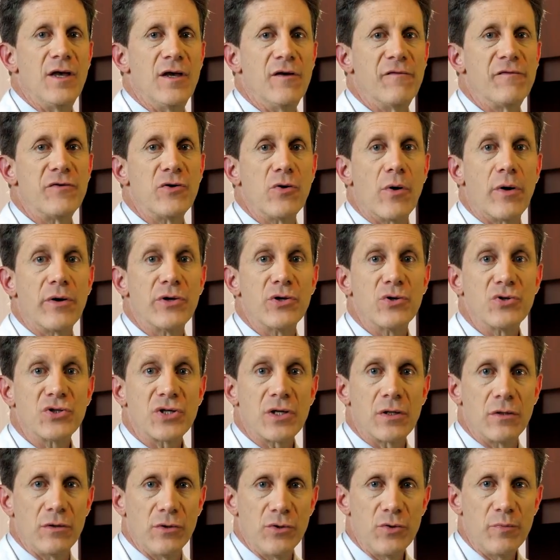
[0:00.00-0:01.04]
If you are
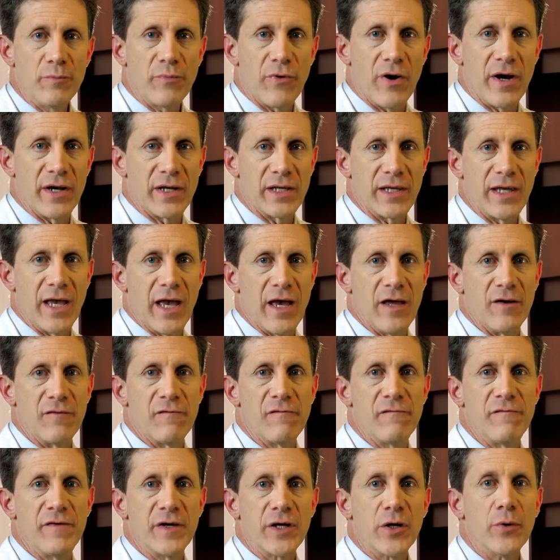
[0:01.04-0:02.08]
using Lupron again,
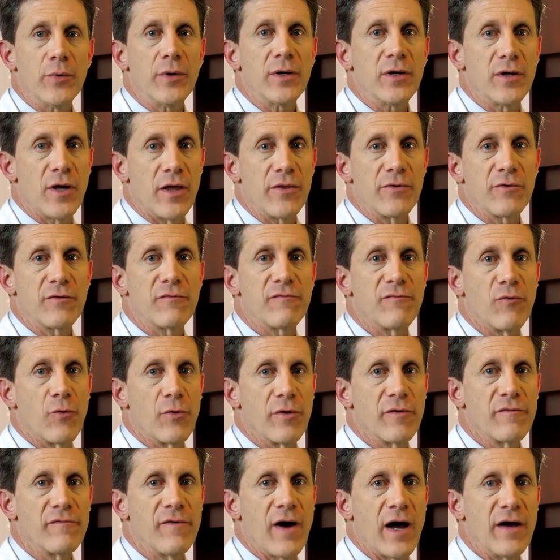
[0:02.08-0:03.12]
figure another four
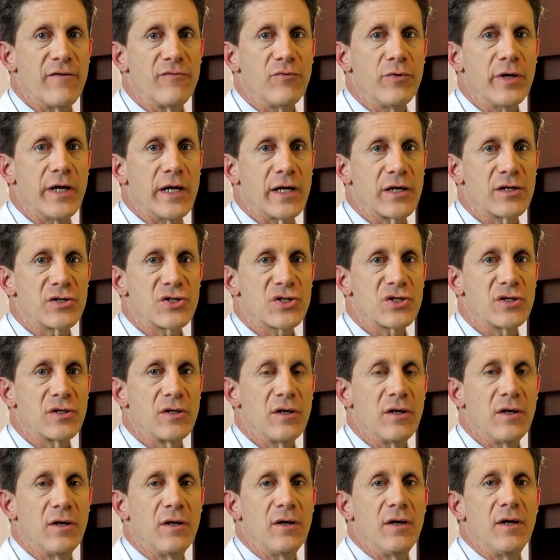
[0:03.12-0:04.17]
to five weeks.
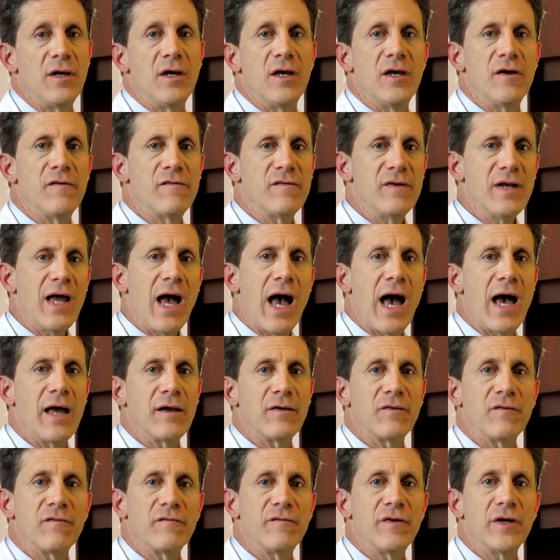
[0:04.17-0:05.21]
If
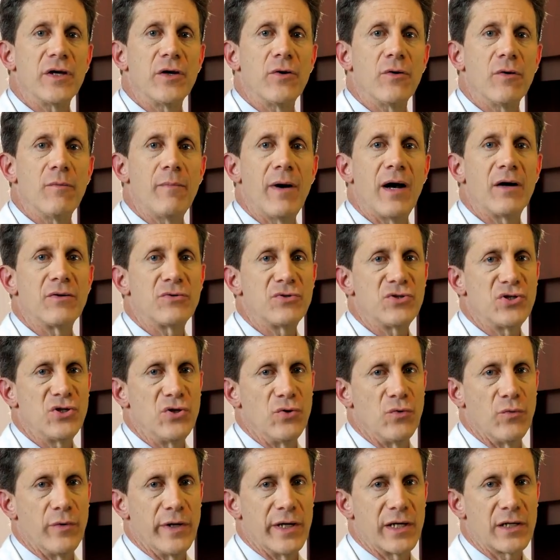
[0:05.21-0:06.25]
not, figure about
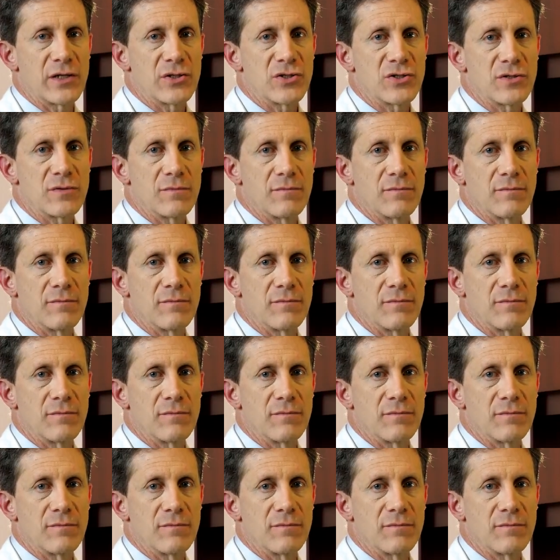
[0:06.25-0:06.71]
two weeks.